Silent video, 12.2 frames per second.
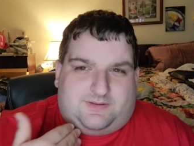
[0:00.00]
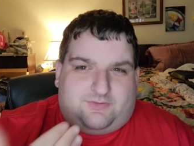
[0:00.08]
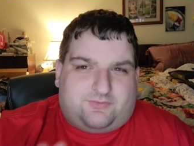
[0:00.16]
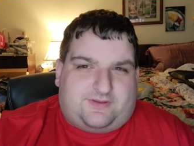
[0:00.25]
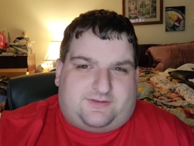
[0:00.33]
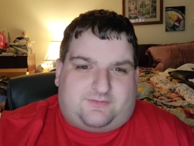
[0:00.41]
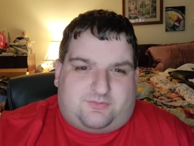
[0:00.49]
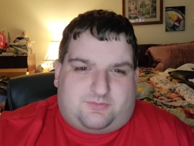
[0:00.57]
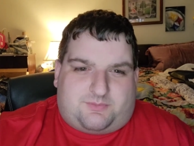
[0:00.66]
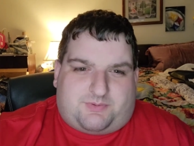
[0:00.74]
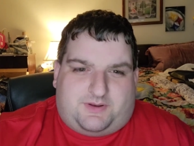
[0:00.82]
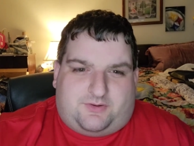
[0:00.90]
It looks like they're doing
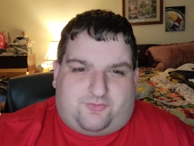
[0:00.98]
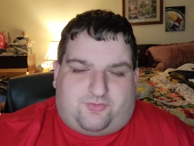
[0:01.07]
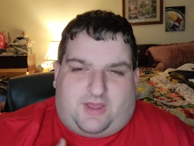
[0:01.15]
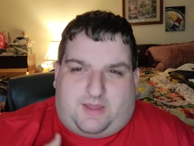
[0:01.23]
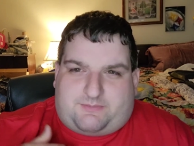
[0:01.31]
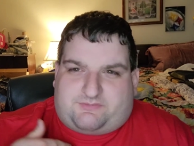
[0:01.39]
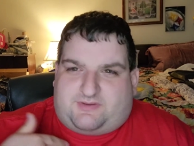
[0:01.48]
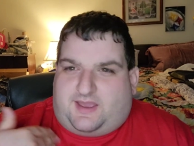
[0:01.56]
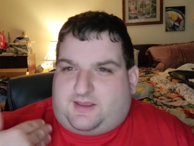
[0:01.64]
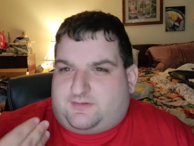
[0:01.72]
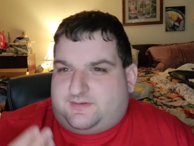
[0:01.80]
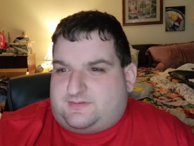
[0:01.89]
a pretty good job of
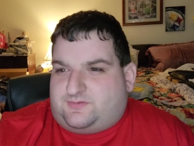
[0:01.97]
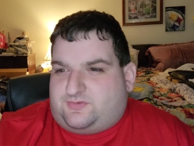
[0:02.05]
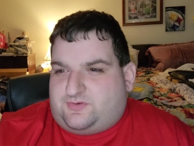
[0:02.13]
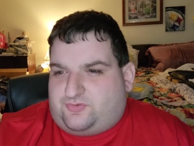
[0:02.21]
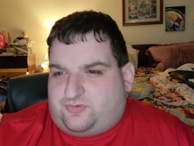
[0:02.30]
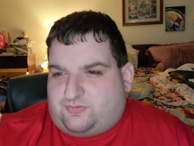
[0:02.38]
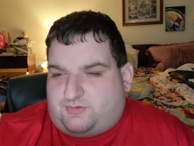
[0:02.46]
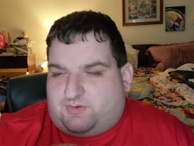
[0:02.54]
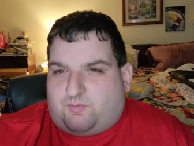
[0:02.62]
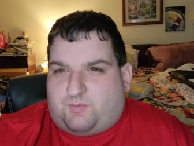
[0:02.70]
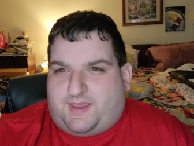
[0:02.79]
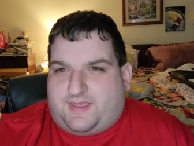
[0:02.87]
tackling this issue in a
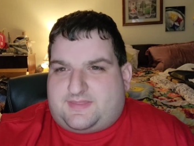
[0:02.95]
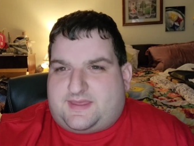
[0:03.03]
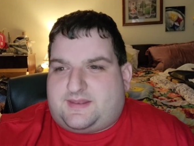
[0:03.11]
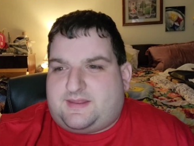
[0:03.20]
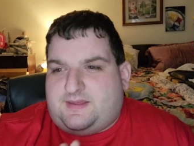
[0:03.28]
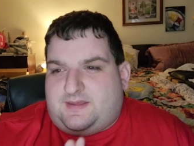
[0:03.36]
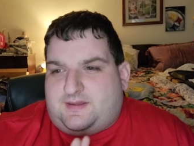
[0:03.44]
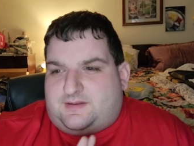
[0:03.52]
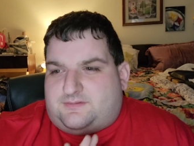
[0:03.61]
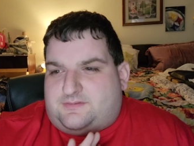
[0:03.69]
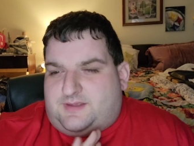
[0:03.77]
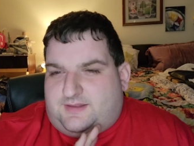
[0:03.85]
way that
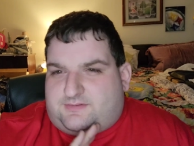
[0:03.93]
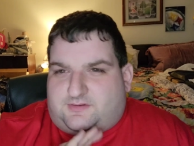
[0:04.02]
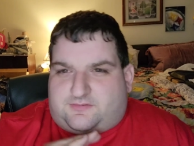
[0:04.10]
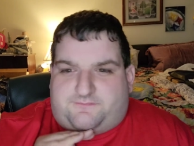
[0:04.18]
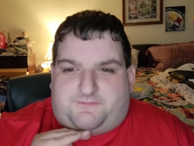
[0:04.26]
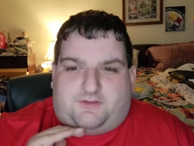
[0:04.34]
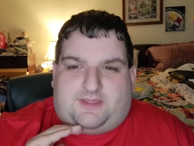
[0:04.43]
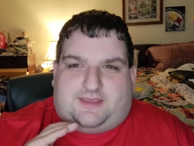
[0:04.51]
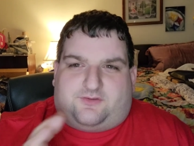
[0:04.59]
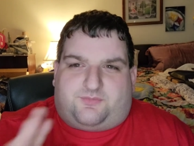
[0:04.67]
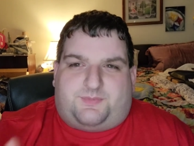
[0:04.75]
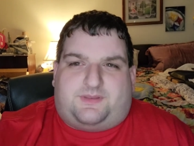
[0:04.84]
it doesn't feel
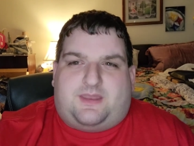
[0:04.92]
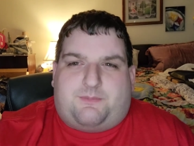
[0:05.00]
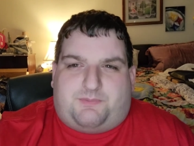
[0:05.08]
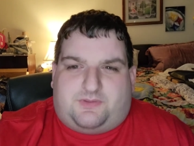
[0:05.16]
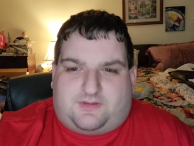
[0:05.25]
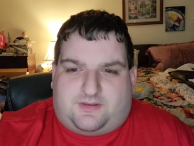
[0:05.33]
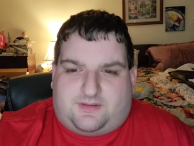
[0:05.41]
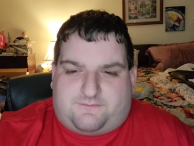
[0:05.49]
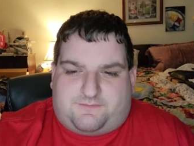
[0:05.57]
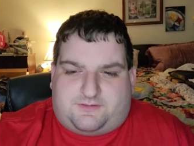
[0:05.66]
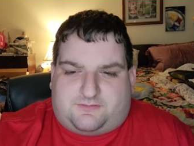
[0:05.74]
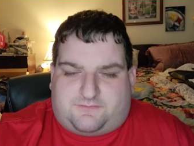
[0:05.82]
like it's
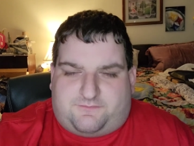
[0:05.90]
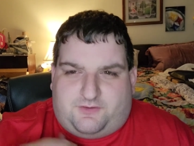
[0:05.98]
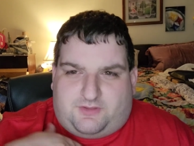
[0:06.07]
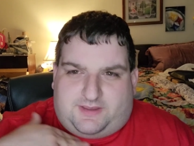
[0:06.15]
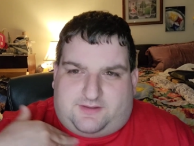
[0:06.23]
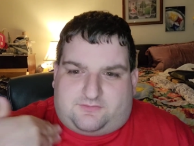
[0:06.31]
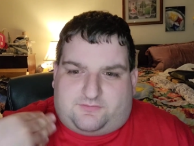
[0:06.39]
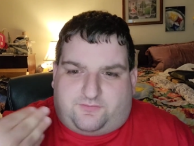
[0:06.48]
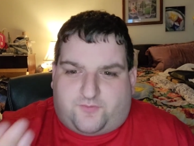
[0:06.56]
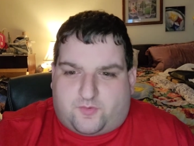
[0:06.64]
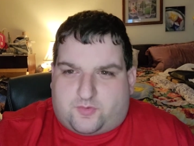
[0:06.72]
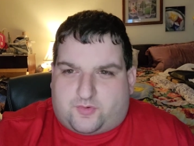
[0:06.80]
manipulative. It doesn't feel like it's
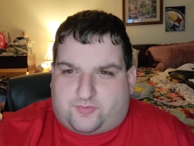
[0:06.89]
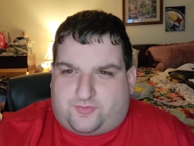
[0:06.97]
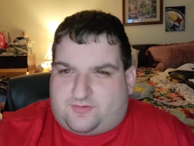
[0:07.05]
forced.